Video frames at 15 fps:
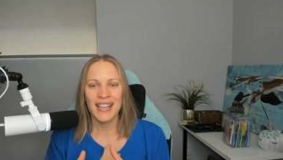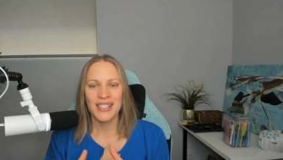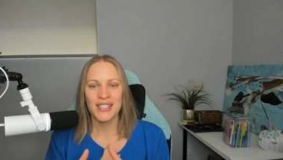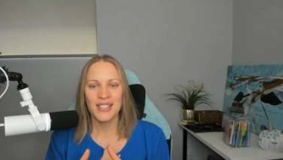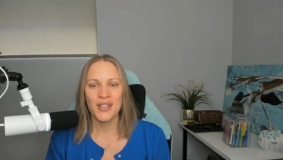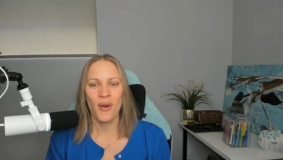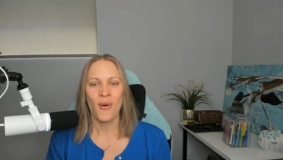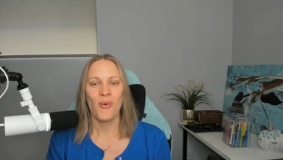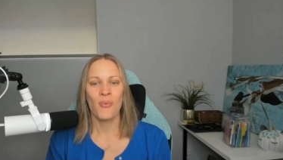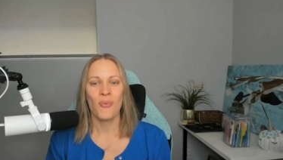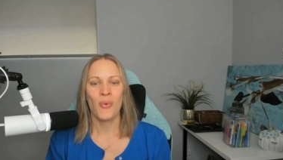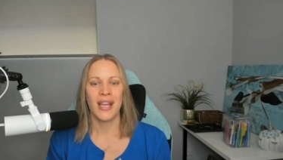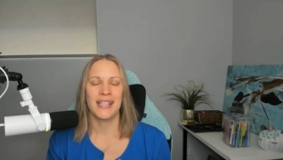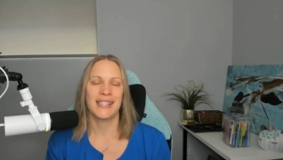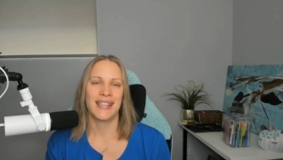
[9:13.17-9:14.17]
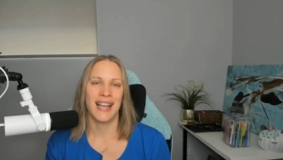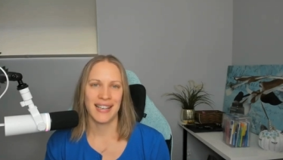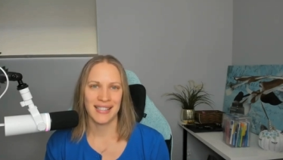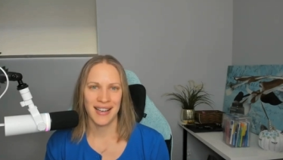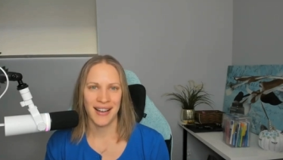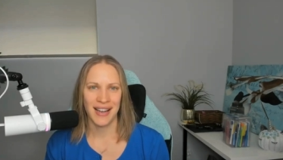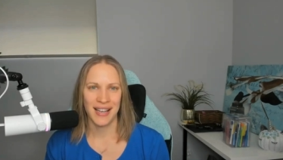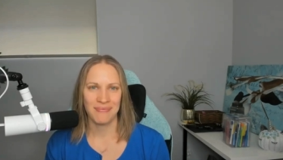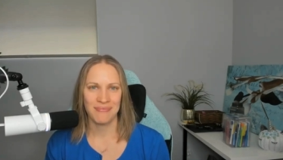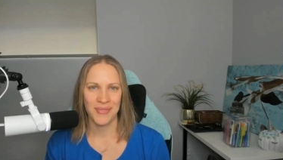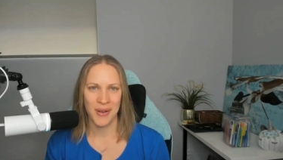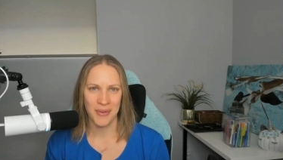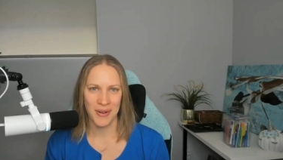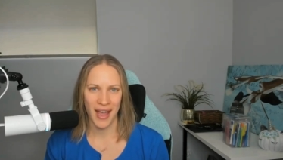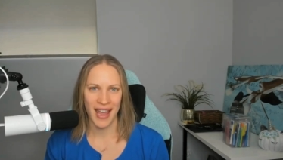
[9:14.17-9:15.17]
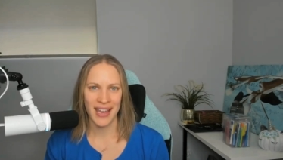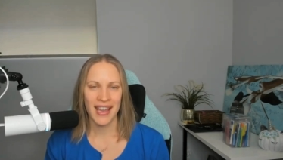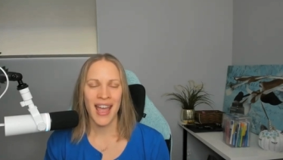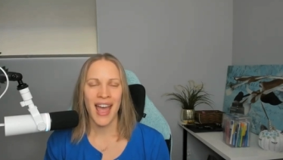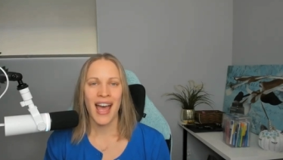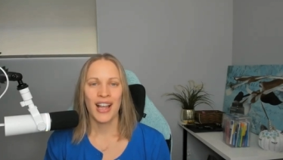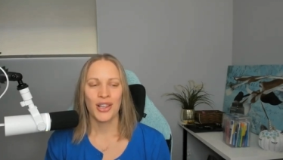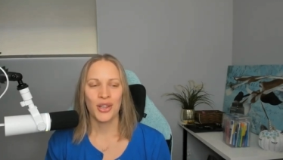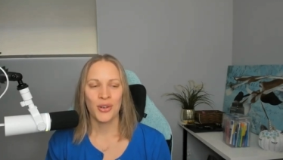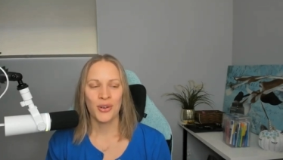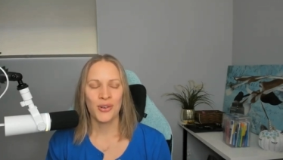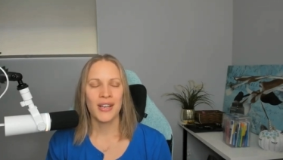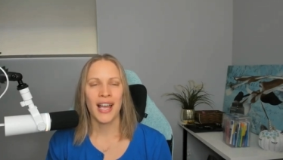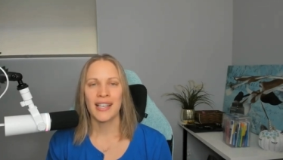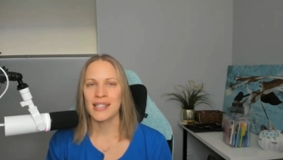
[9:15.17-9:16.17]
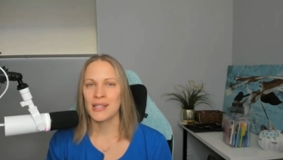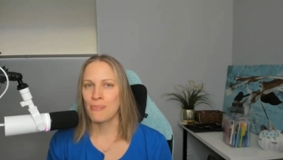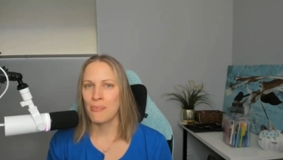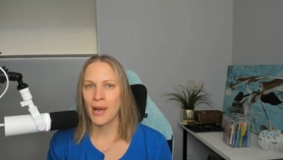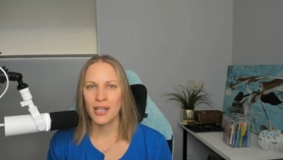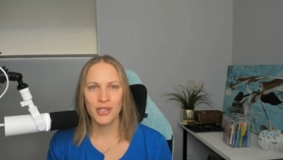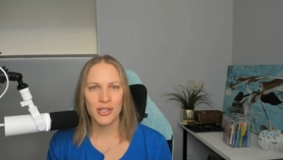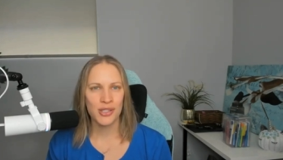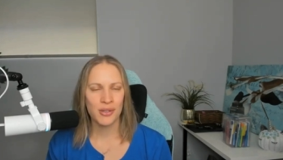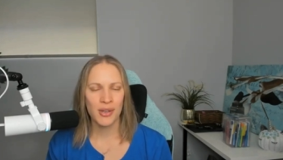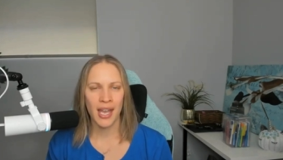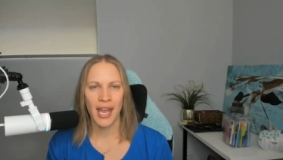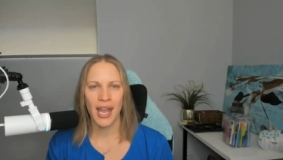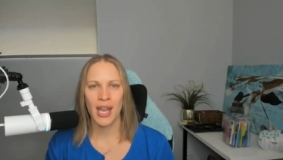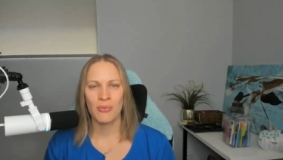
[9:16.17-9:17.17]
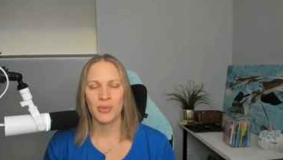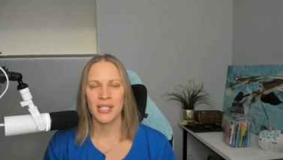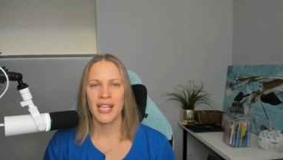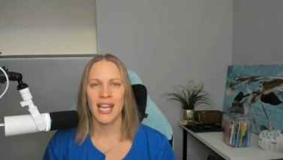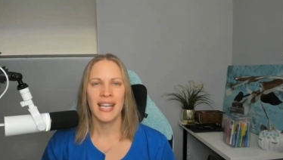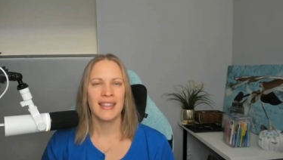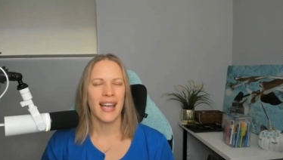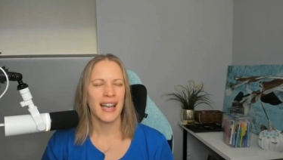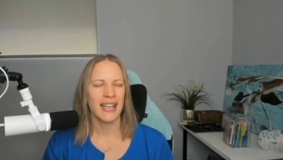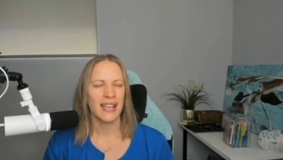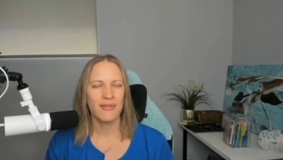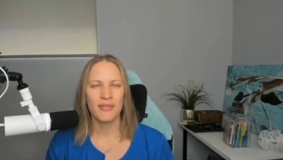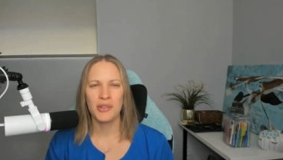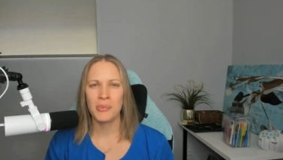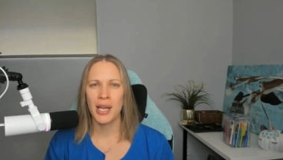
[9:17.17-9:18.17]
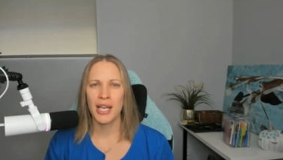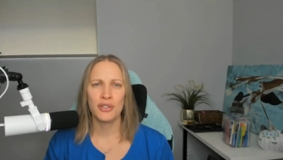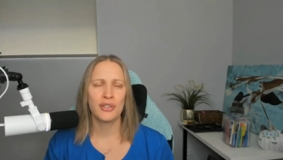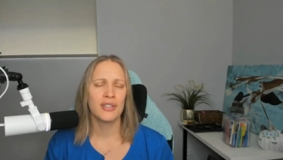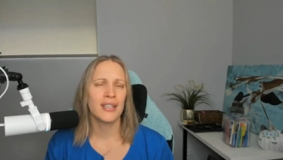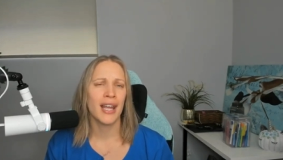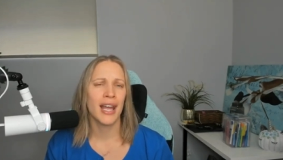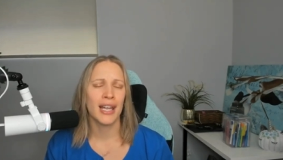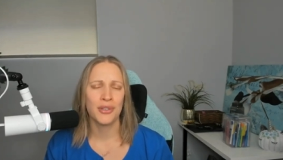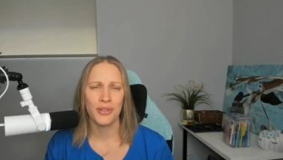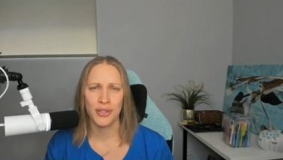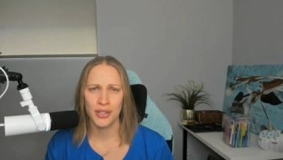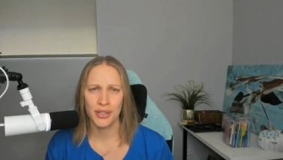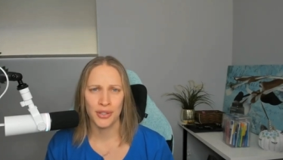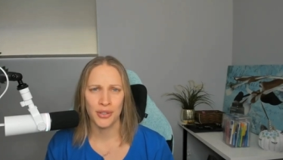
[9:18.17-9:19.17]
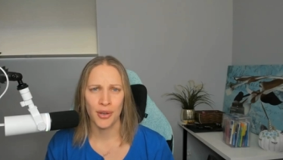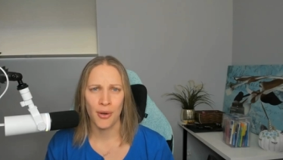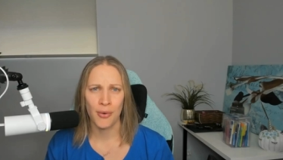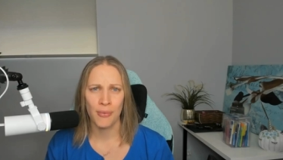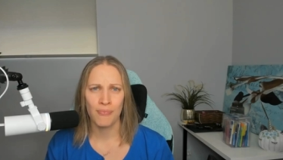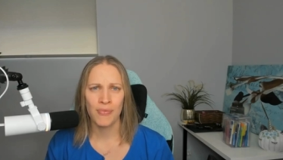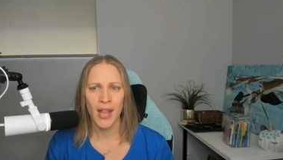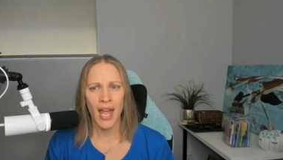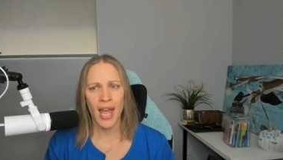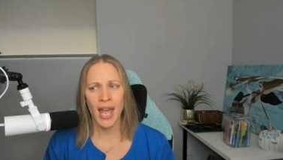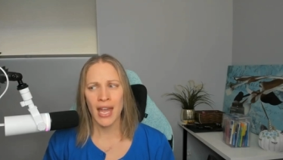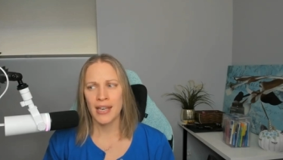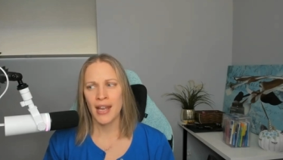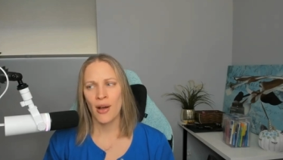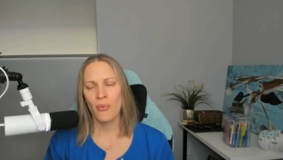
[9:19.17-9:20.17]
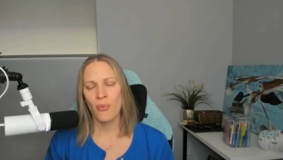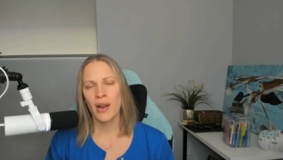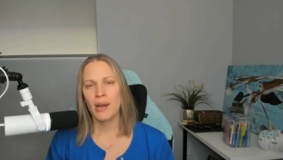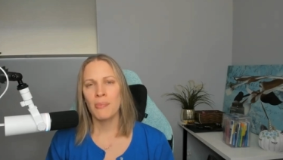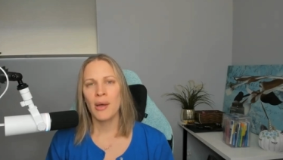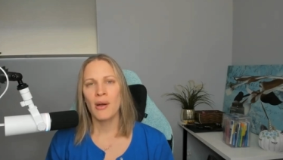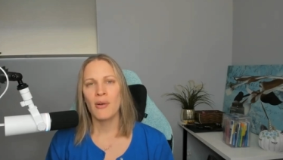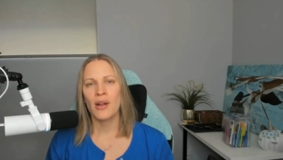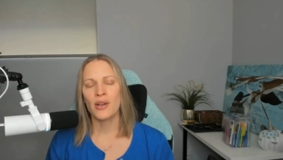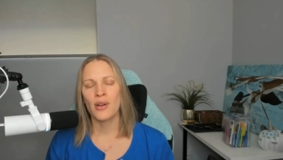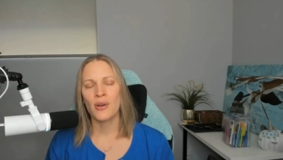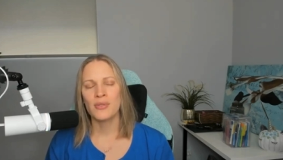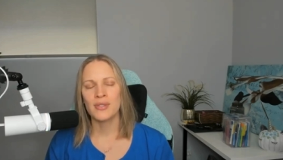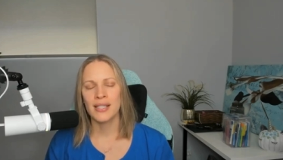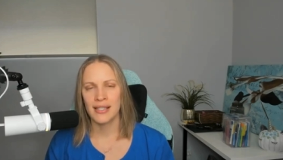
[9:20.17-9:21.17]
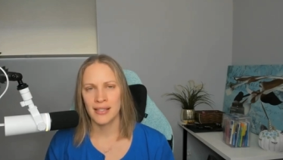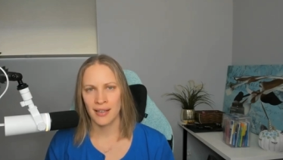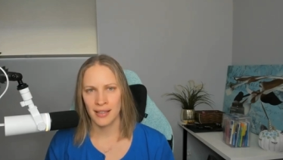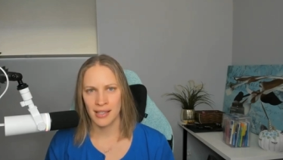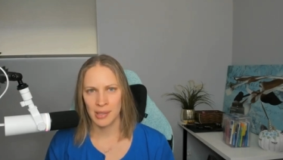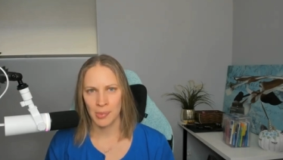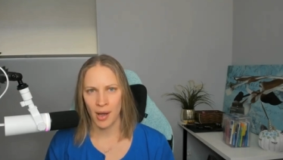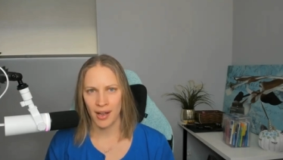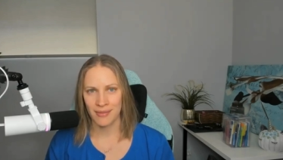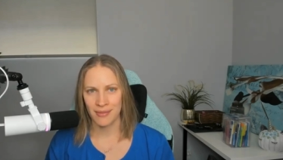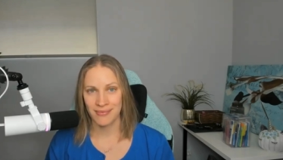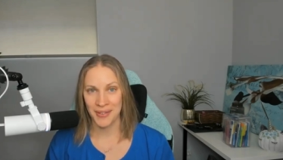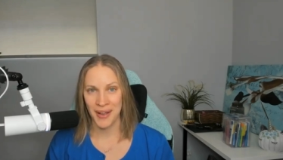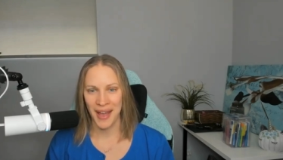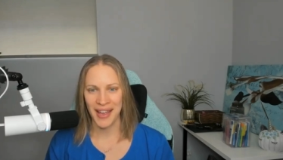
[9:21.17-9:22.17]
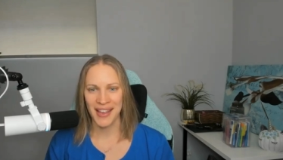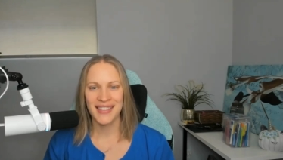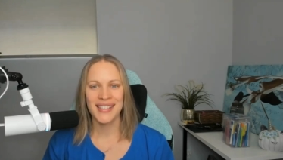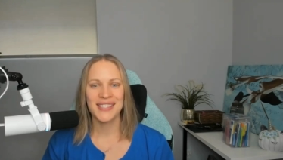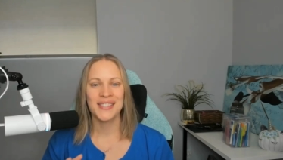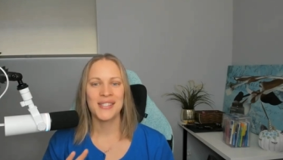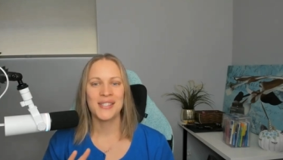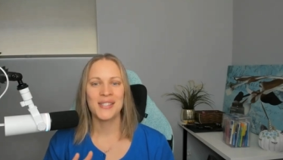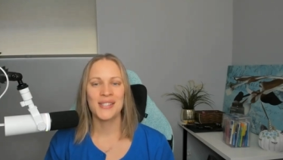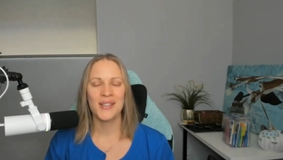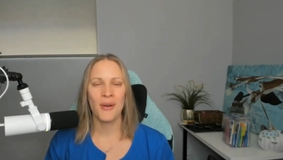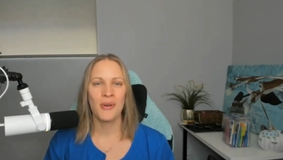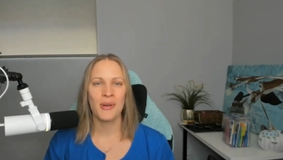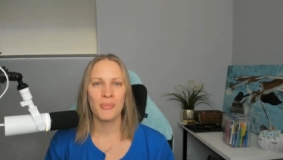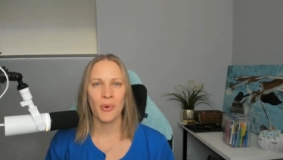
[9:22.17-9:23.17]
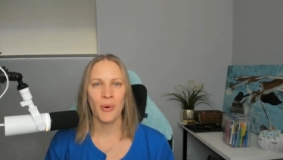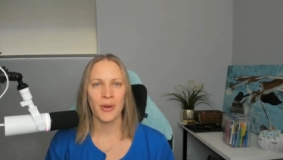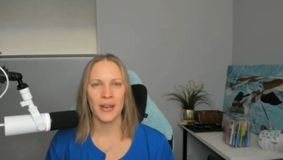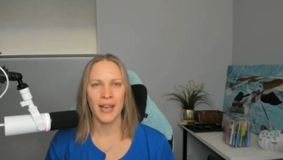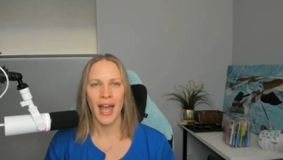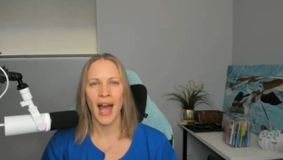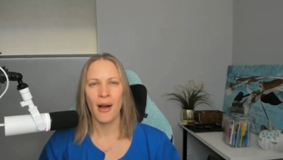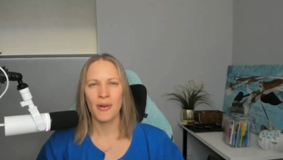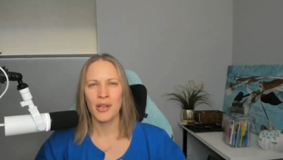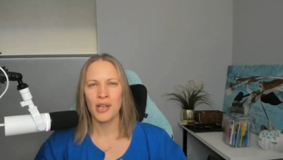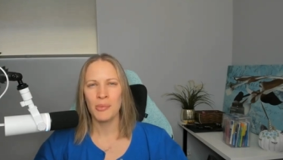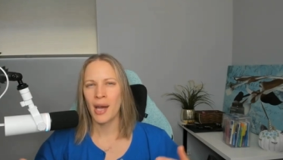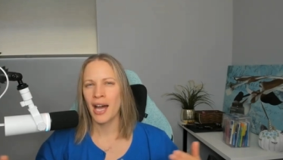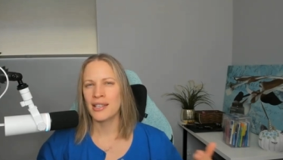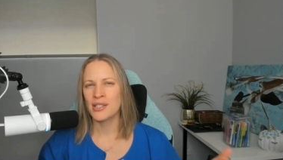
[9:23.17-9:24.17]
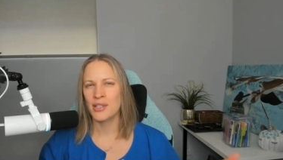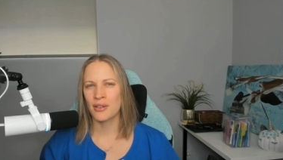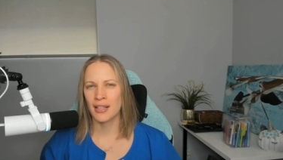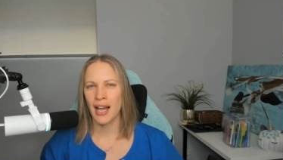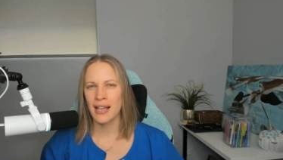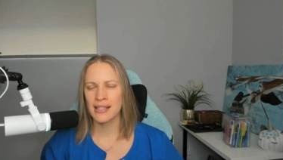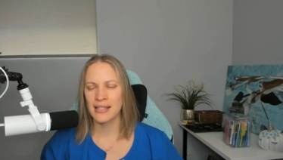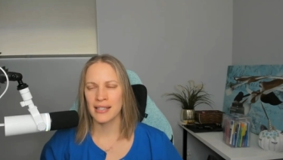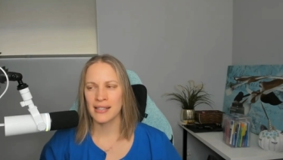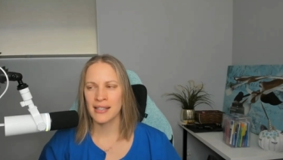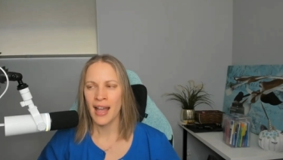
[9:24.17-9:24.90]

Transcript: Don't waste that time, okay? Learn as much as you can, retain that information, and you're good to go. Now, what about a cozy study spot, okay? This is so important. How do you pass your classes?